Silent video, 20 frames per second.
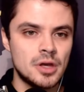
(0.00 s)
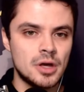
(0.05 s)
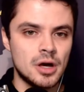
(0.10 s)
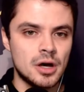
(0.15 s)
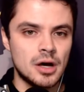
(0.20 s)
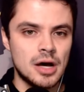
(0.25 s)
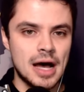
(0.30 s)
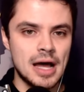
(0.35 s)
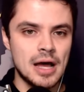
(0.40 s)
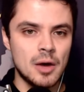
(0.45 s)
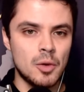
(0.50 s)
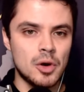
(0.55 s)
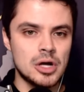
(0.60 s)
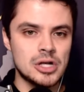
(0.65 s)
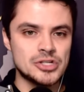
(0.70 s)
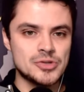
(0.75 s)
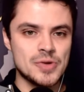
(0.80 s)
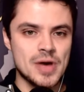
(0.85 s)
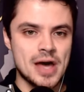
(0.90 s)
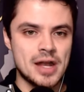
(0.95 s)
Iowa
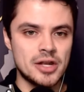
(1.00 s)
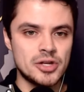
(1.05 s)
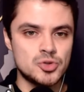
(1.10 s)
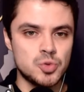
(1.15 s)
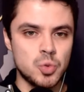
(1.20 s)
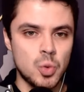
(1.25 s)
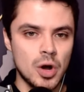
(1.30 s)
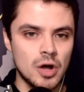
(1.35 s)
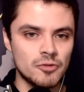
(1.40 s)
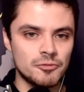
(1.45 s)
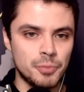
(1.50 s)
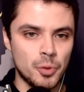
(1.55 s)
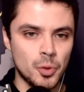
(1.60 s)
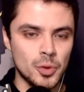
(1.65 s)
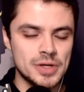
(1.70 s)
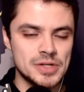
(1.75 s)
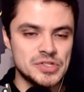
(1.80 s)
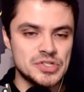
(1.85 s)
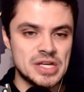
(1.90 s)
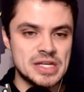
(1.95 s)
also added 12
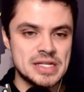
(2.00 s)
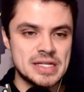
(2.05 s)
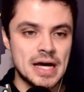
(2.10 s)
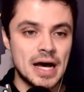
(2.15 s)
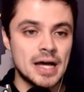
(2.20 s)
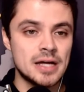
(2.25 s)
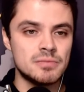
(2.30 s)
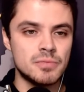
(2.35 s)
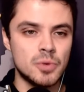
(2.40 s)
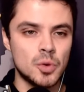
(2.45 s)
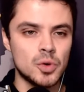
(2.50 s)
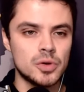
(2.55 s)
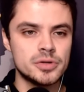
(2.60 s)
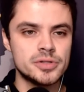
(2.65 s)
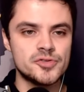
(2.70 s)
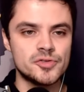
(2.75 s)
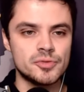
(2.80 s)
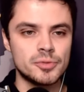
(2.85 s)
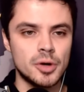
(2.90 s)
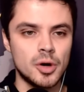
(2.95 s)
points and 9
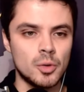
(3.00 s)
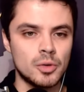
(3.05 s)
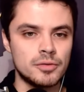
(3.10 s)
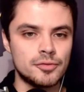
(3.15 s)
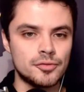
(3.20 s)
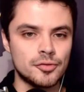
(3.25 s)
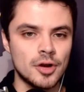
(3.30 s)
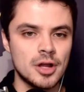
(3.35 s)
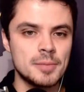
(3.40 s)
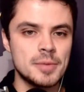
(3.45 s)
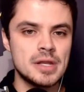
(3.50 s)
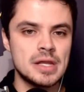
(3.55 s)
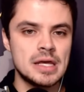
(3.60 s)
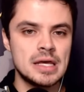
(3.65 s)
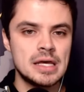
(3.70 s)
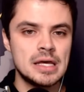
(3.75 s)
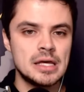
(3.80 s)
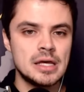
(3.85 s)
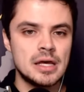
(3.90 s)
boards from Owen Freeman.